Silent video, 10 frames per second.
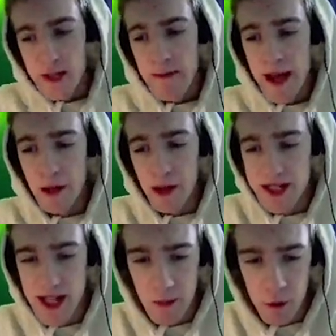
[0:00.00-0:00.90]
the main
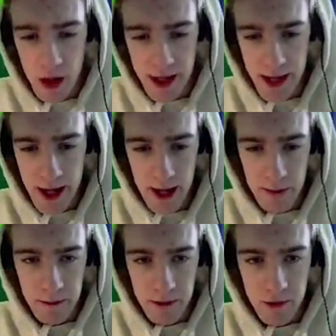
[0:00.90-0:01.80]
questline one
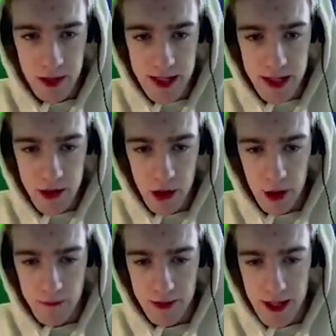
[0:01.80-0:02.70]
um, really soon,
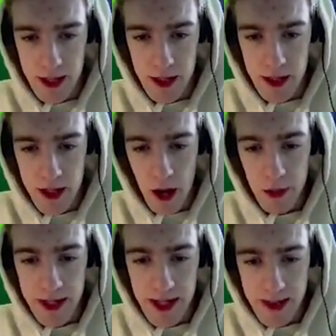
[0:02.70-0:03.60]
hopefully. I
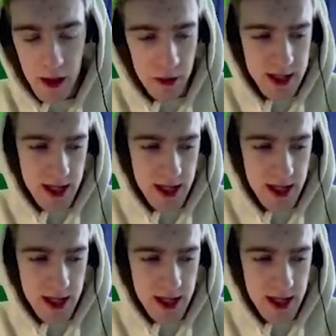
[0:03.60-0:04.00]
want to get that one